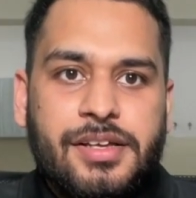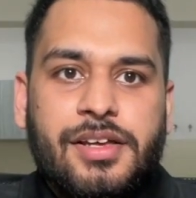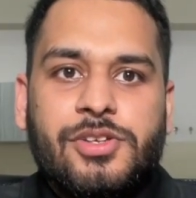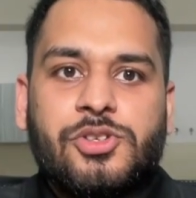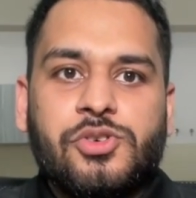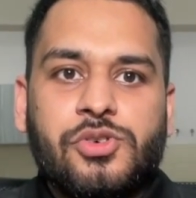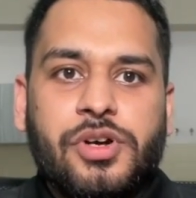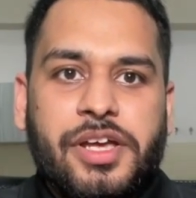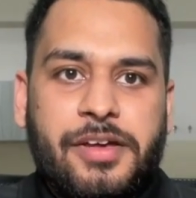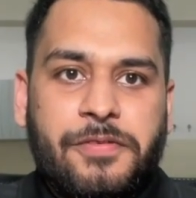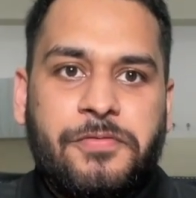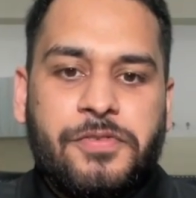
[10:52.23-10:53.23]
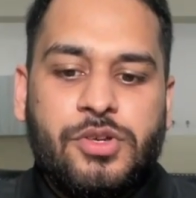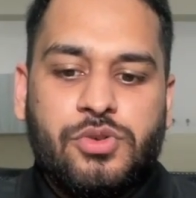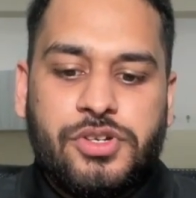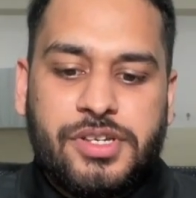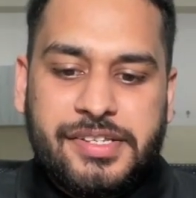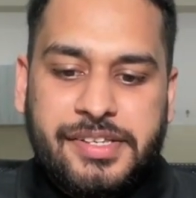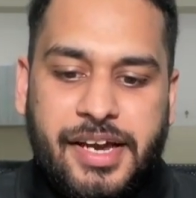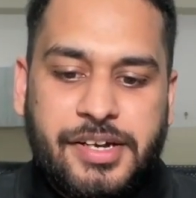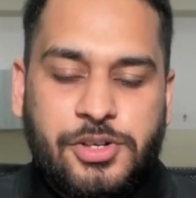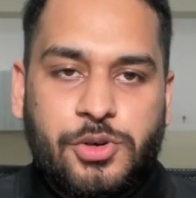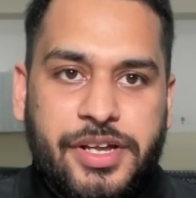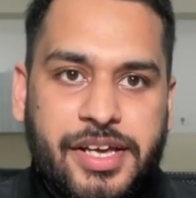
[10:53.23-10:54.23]
So if you
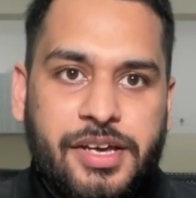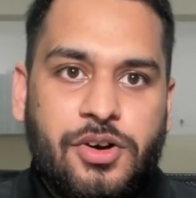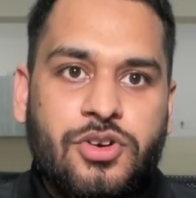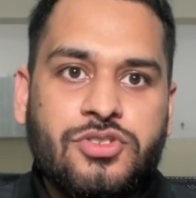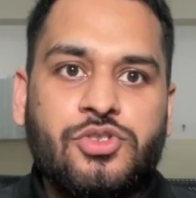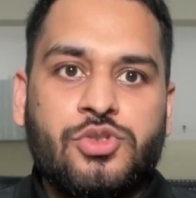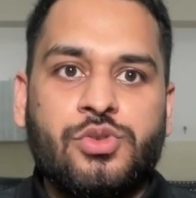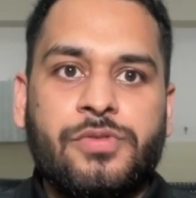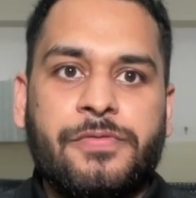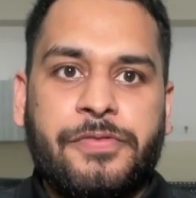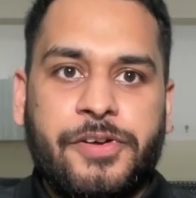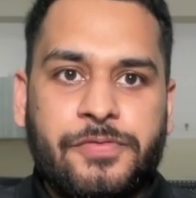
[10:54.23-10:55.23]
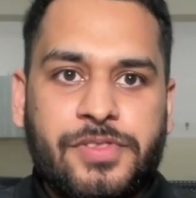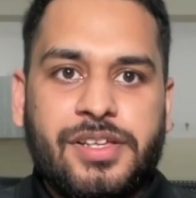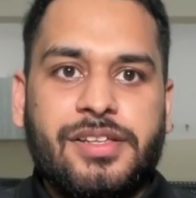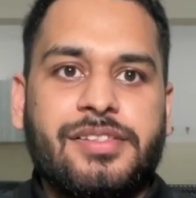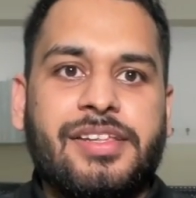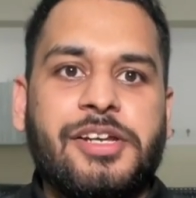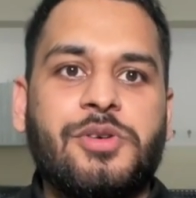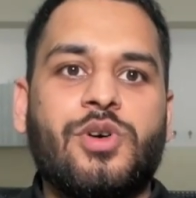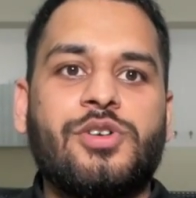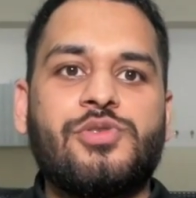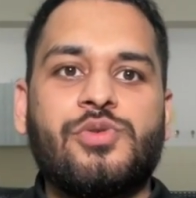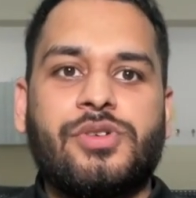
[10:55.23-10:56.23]
decide today on June 5th that you
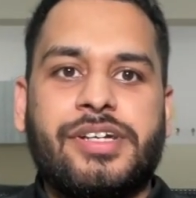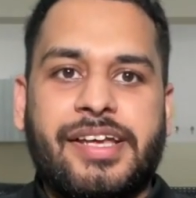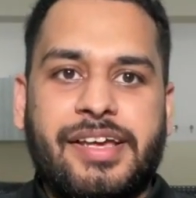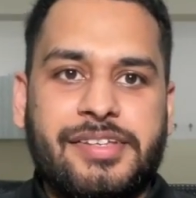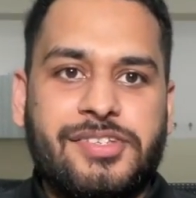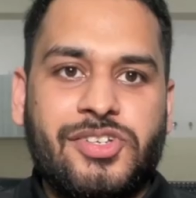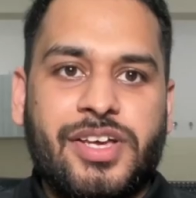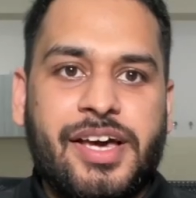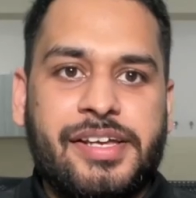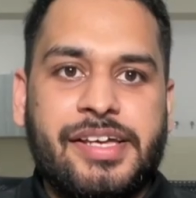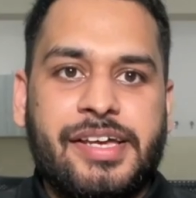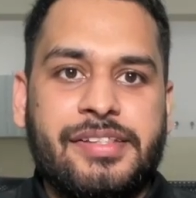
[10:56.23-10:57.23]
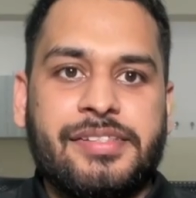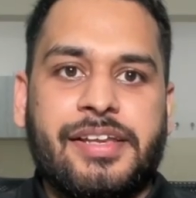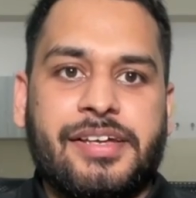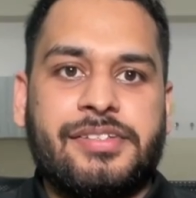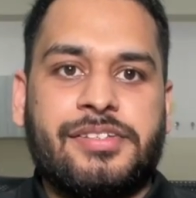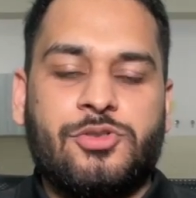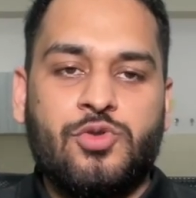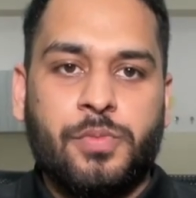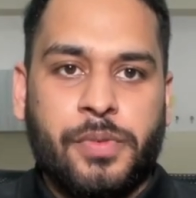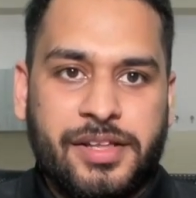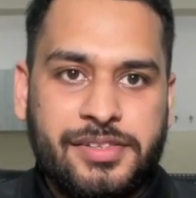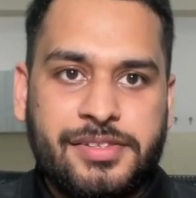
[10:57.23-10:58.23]
want to take GRE in the next 2
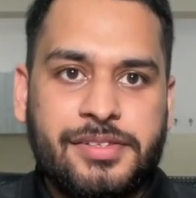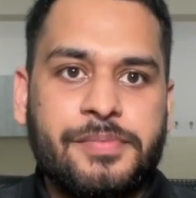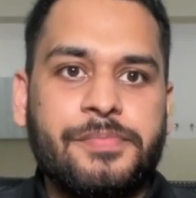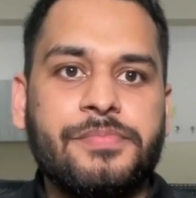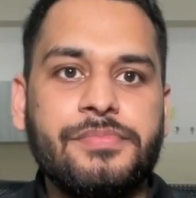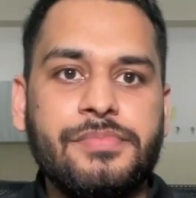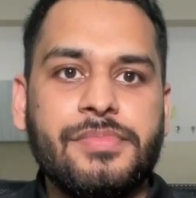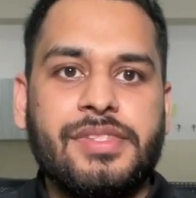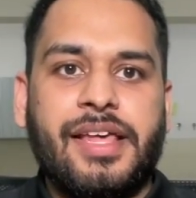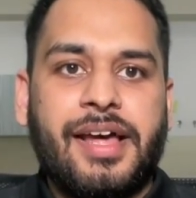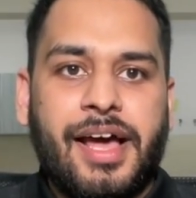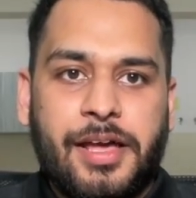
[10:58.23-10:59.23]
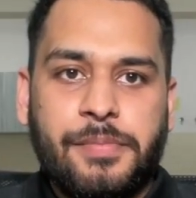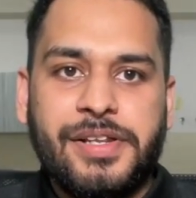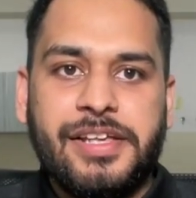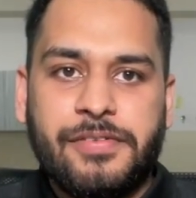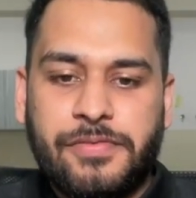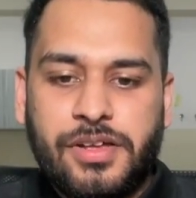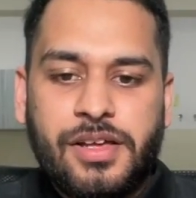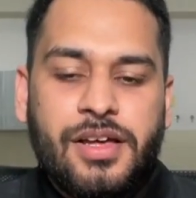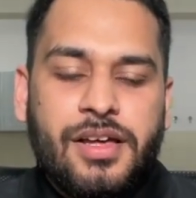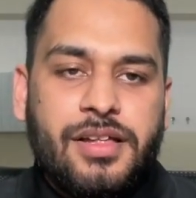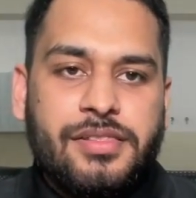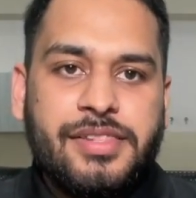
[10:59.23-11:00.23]
months, then I believe
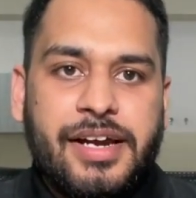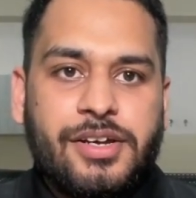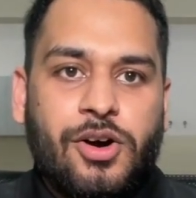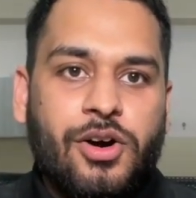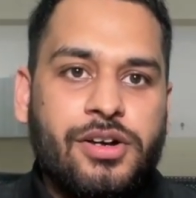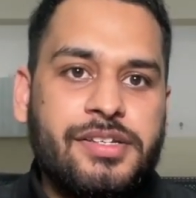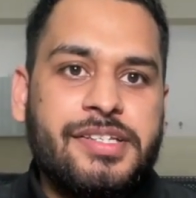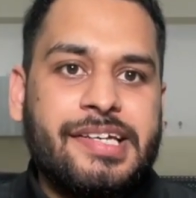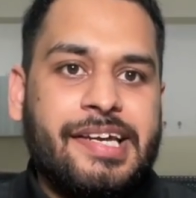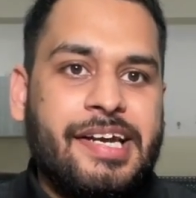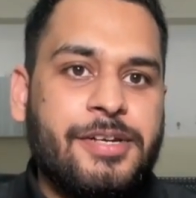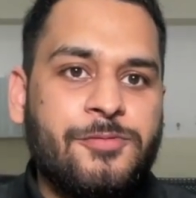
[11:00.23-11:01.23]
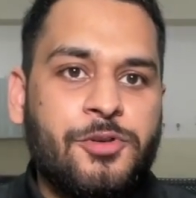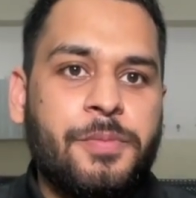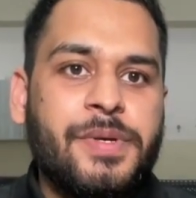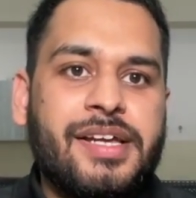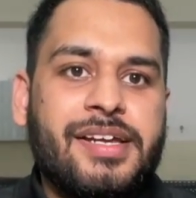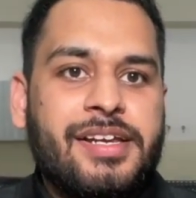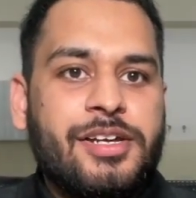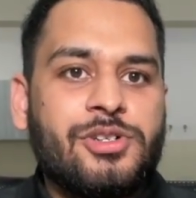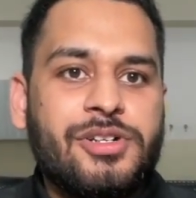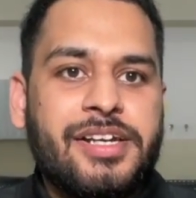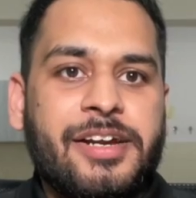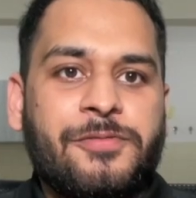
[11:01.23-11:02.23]
that August 8th would be a really
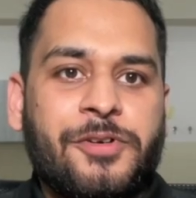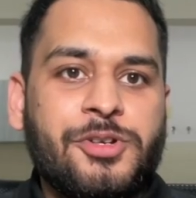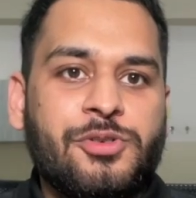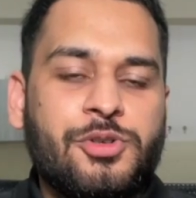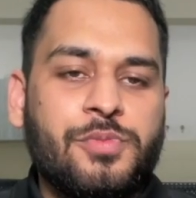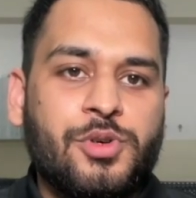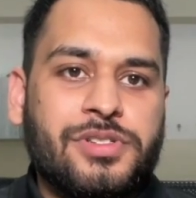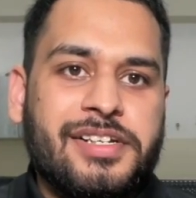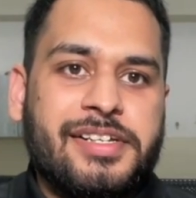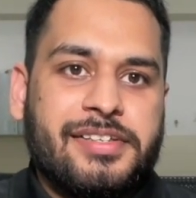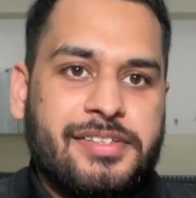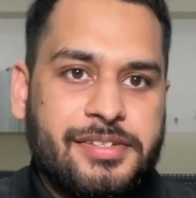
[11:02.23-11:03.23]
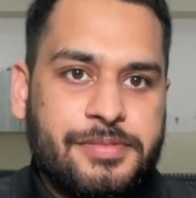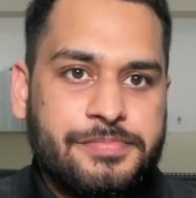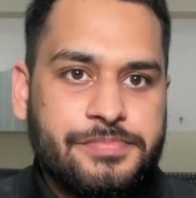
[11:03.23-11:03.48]
good for you to book the test.